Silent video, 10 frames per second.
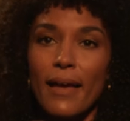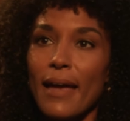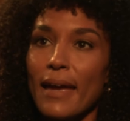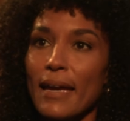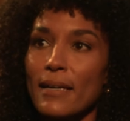
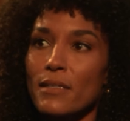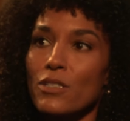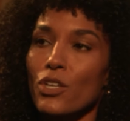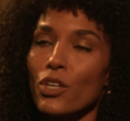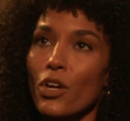
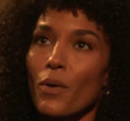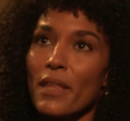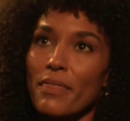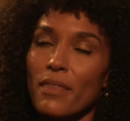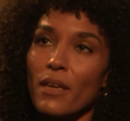And, you know, I
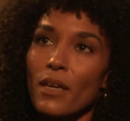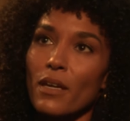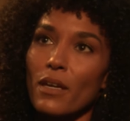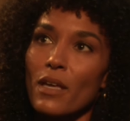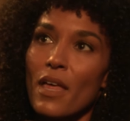
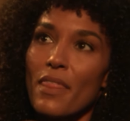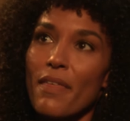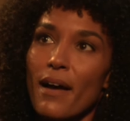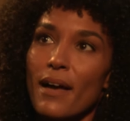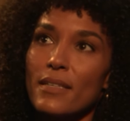think
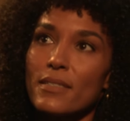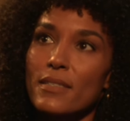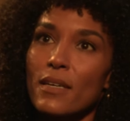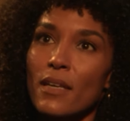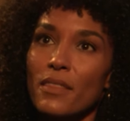
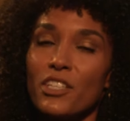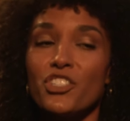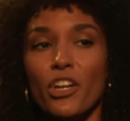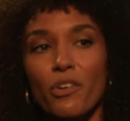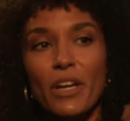that the
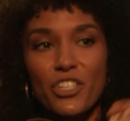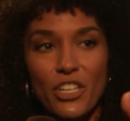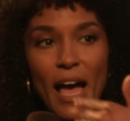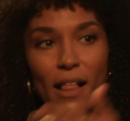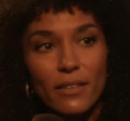
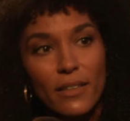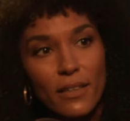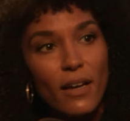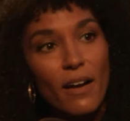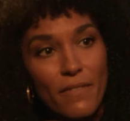
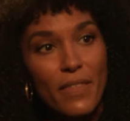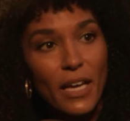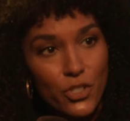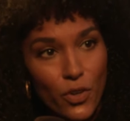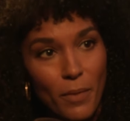generationality of
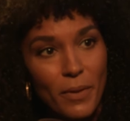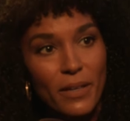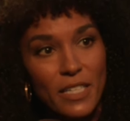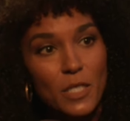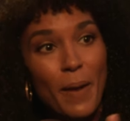that trauma
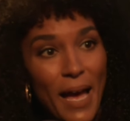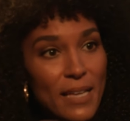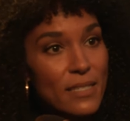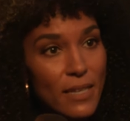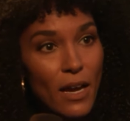gets
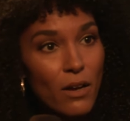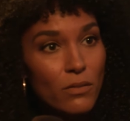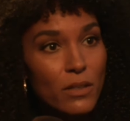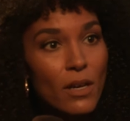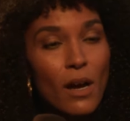passed
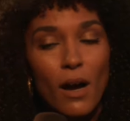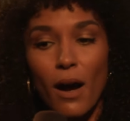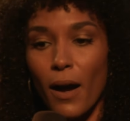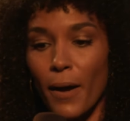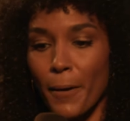down.
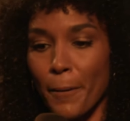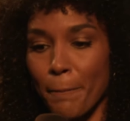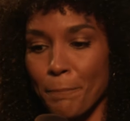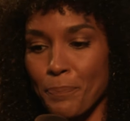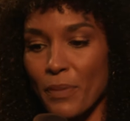
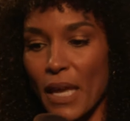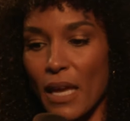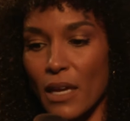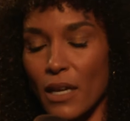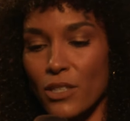
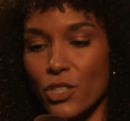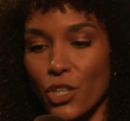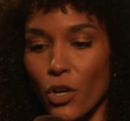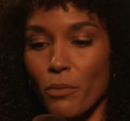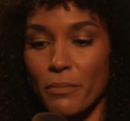And,
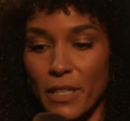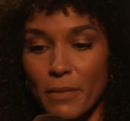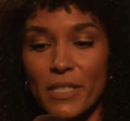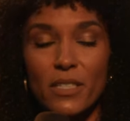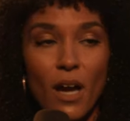you know, Mimi's